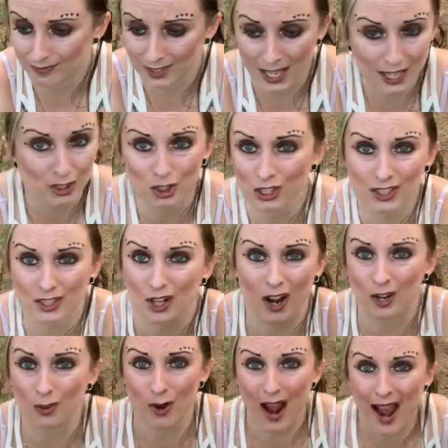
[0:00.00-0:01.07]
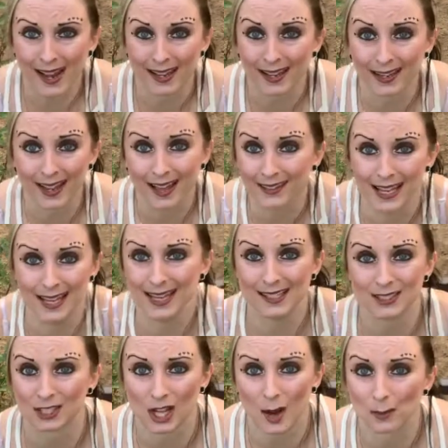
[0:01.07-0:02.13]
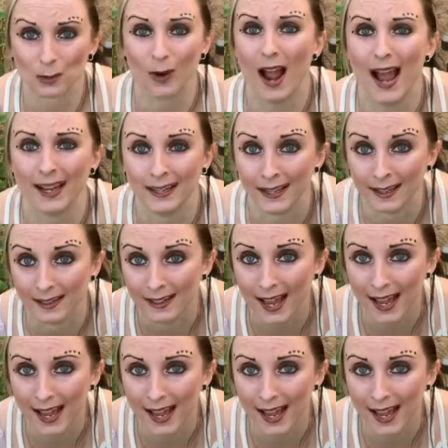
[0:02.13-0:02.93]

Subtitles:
they just start crying and they can't stop crying.